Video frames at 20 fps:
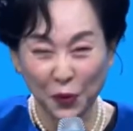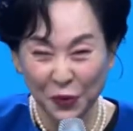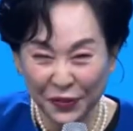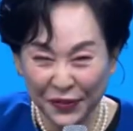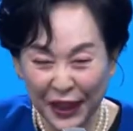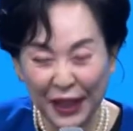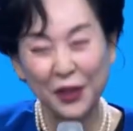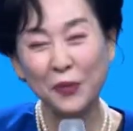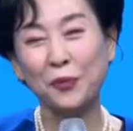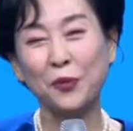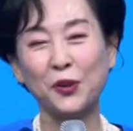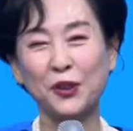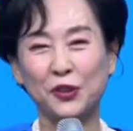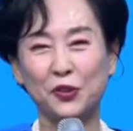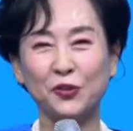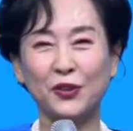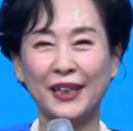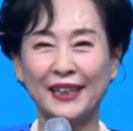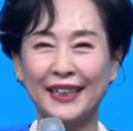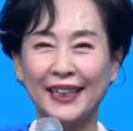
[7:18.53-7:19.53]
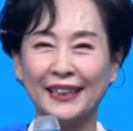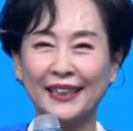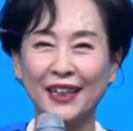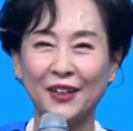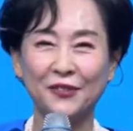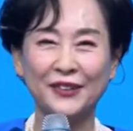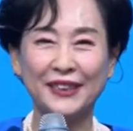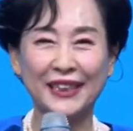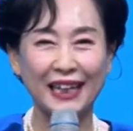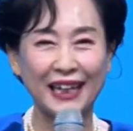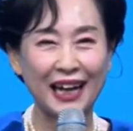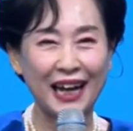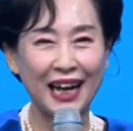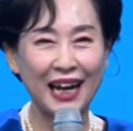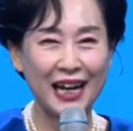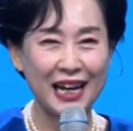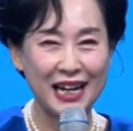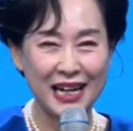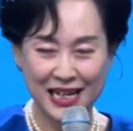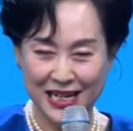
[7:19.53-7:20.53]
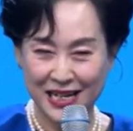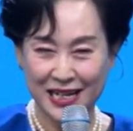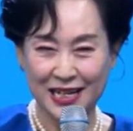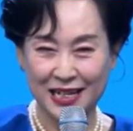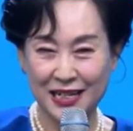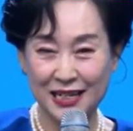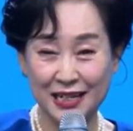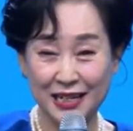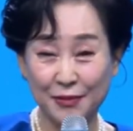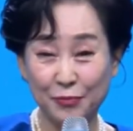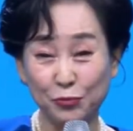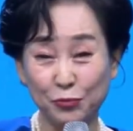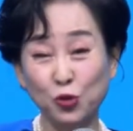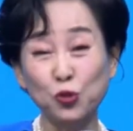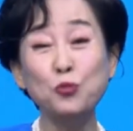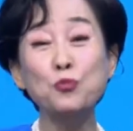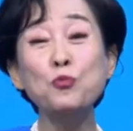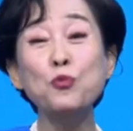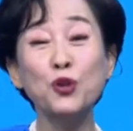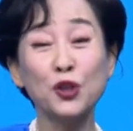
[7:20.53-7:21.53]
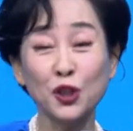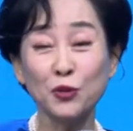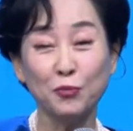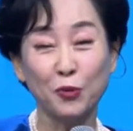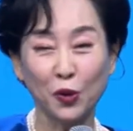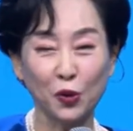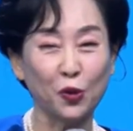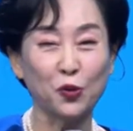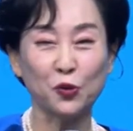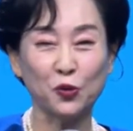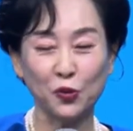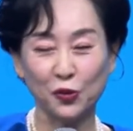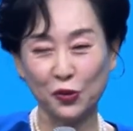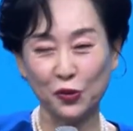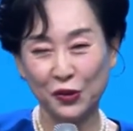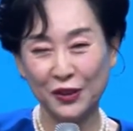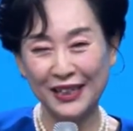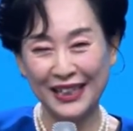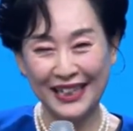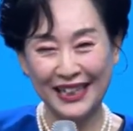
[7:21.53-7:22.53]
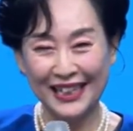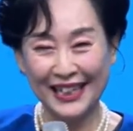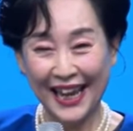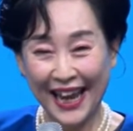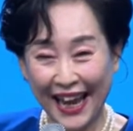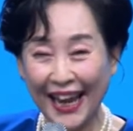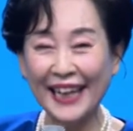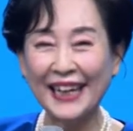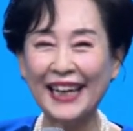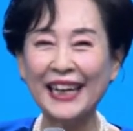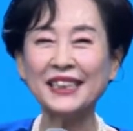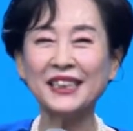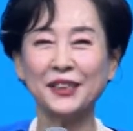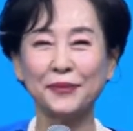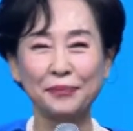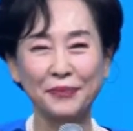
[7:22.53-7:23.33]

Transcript: So I make a determination to success,